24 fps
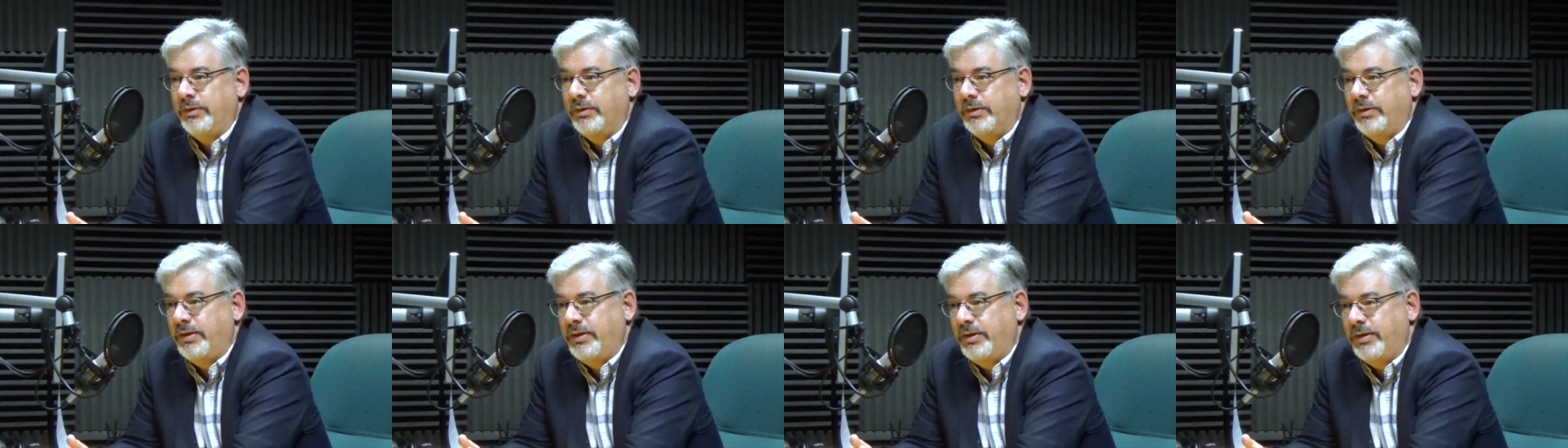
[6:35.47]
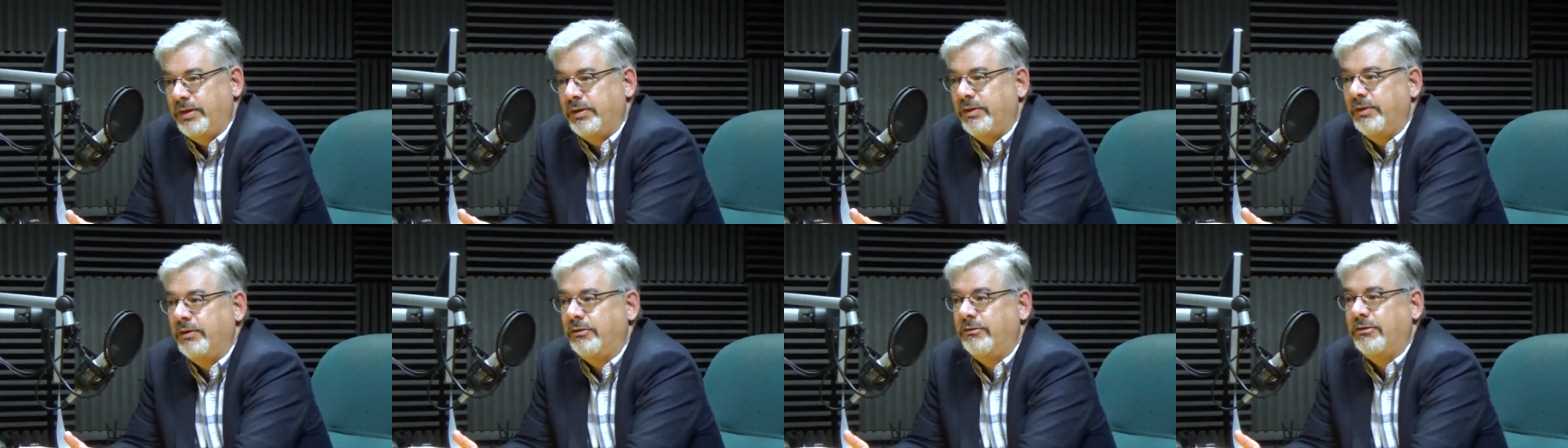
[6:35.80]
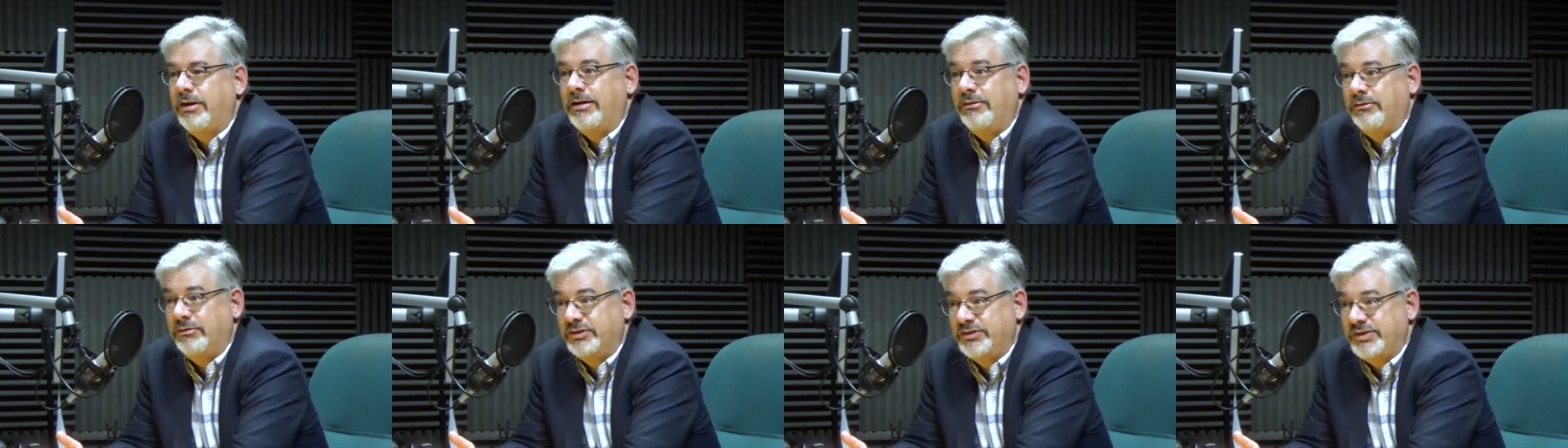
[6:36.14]
the, uh, the
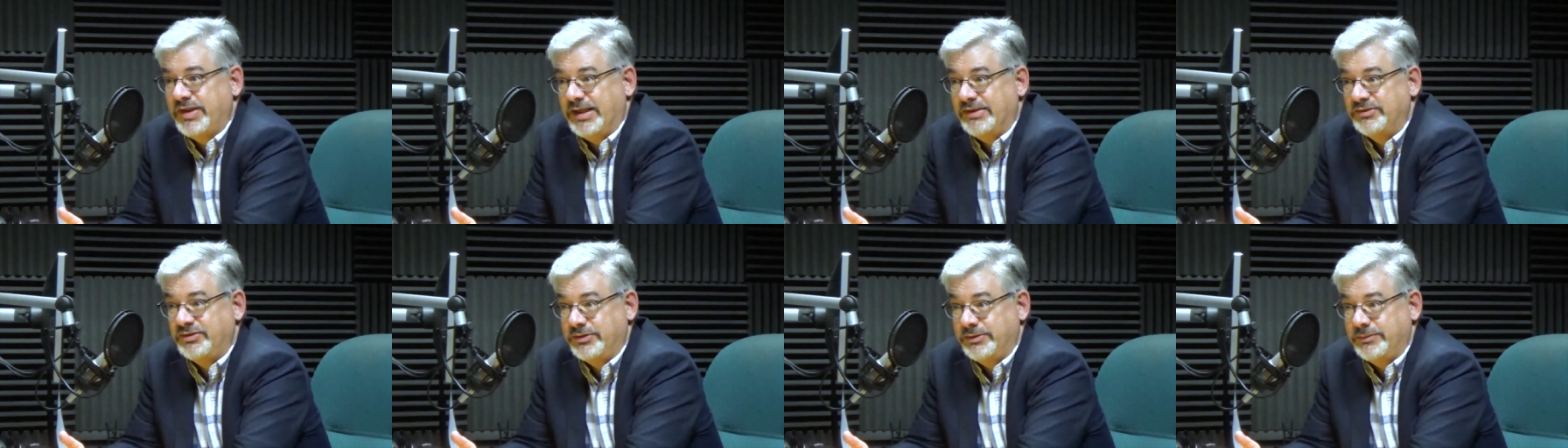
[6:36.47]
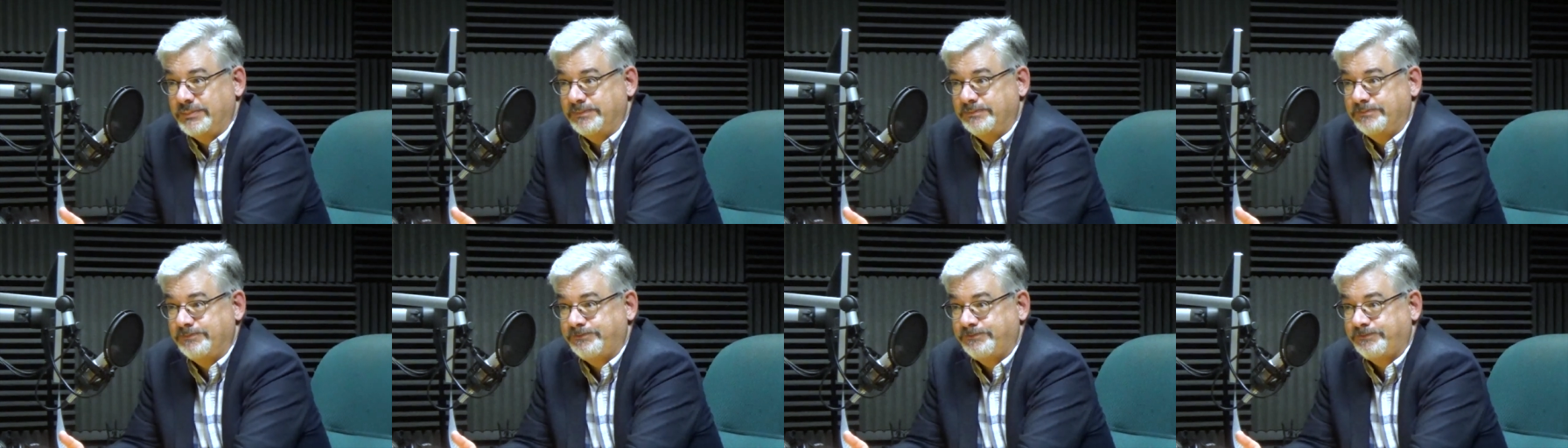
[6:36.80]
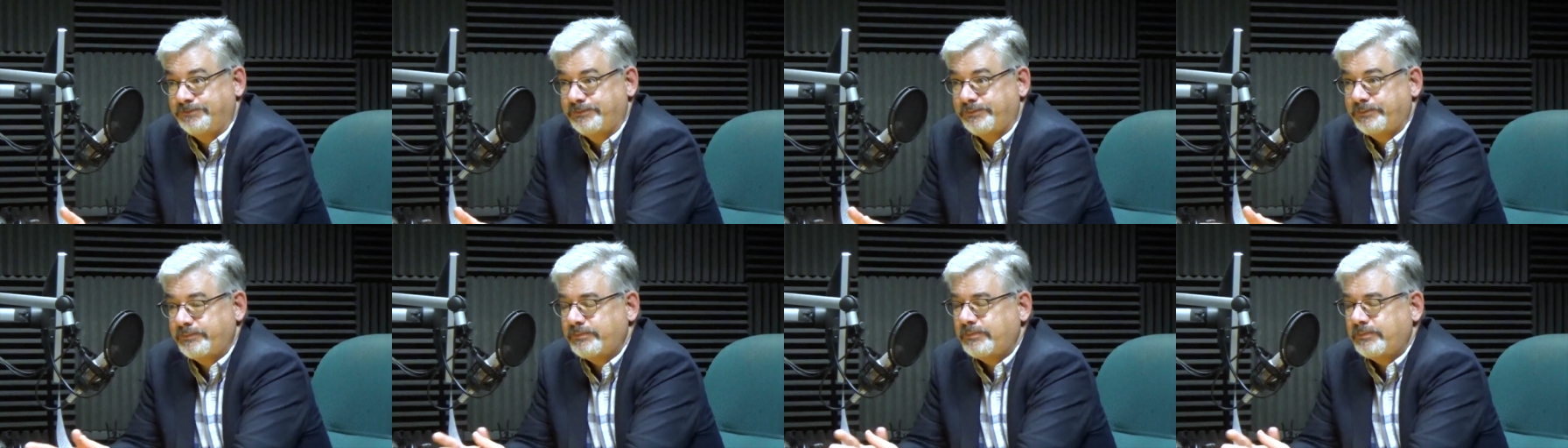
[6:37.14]
Great Recession. Mm -hmm.